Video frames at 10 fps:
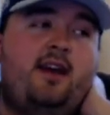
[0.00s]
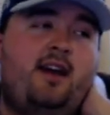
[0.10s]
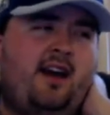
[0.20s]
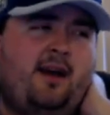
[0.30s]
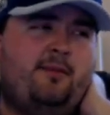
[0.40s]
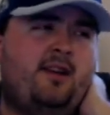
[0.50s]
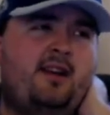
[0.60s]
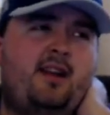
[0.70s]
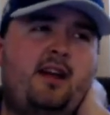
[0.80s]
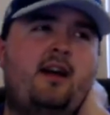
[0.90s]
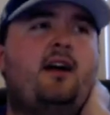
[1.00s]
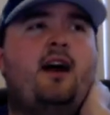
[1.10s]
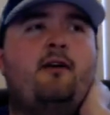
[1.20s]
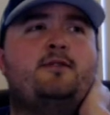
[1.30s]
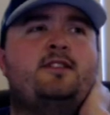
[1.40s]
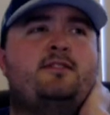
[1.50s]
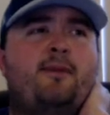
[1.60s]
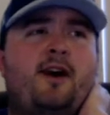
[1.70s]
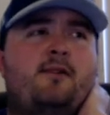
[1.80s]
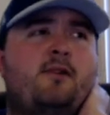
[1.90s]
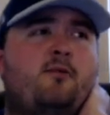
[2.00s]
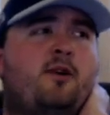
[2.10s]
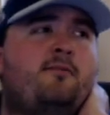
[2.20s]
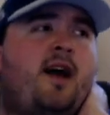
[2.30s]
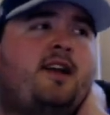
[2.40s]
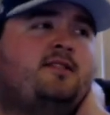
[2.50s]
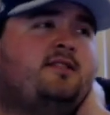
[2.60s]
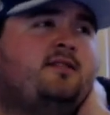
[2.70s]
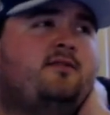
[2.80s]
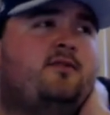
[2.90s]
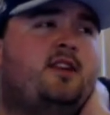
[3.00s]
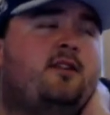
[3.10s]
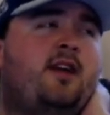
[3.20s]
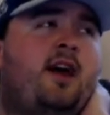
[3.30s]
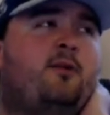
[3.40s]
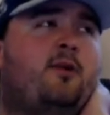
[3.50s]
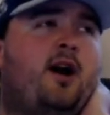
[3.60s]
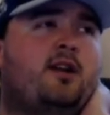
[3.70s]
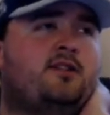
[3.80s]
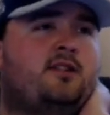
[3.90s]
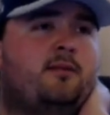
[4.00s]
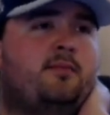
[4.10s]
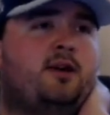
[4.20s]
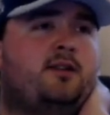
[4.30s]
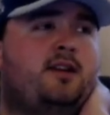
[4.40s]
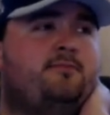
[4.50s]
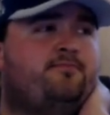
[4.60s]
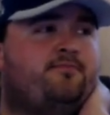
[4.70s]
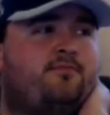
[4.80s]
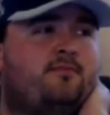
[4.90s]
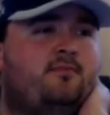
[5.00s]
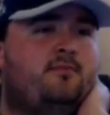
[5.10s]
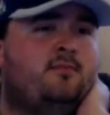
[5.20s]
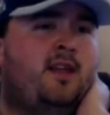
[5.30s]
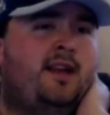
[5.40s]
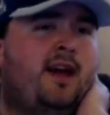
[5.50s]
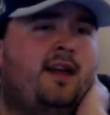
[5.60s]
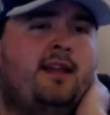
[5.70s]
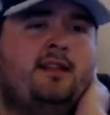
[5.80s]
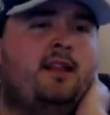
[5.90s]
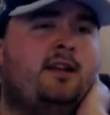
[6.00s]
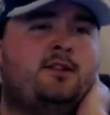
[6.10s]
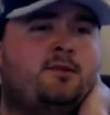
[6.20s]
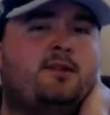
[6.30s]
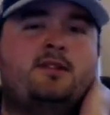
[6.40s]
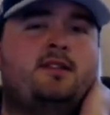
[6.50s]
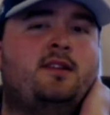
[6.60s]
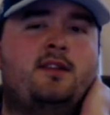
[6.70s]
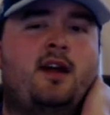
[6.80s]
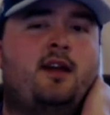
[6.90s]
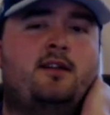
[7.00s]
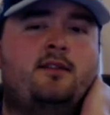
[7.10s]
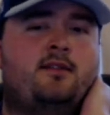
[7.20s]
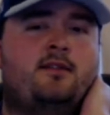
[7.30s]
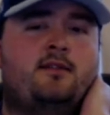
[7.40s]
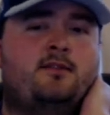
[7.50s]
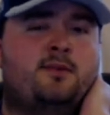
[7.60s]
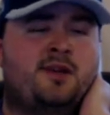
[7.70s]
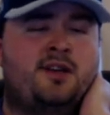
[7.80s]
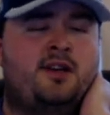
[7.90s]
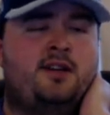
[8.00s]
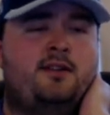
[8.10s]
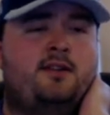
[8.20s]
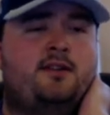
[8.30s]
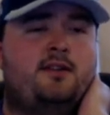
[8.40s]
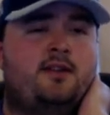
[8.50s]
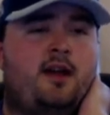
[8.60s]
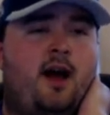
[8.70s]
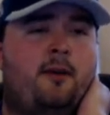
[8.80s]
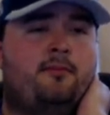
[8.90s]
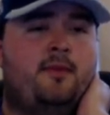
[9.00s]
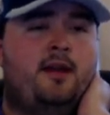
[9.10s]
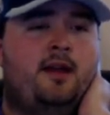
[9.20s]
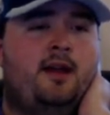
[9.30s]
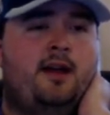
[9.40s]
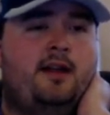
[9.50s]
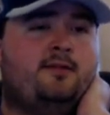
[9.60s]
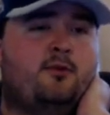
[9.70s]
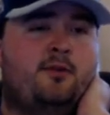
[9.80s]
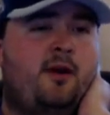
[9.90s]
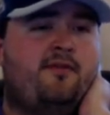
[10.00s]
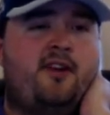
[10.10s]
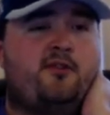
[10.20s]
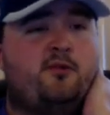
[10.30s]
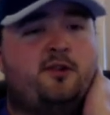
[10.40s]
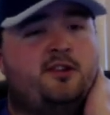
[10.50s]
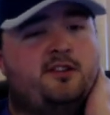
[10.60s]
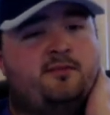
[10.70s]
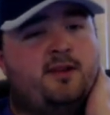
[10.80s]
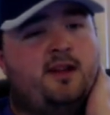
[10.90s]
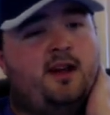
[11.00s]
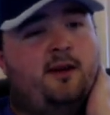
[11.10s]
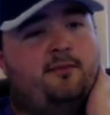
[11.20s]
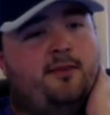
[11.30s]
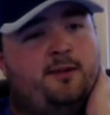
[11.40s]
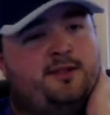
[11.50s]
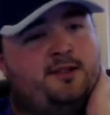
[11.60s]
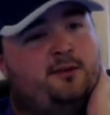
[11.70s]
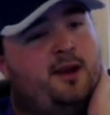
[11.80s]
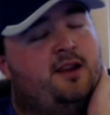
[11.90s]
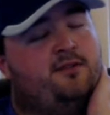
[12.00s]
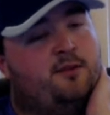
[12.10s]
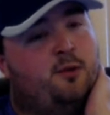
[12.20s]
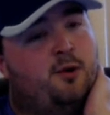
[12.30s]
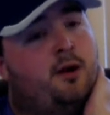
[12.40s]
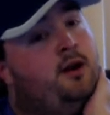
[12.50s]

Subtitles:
I was inspired by one match video that I had watched to build it. Legend World's still not super good. Um, it's one of my favorite worlds, but I'm still waiting for more.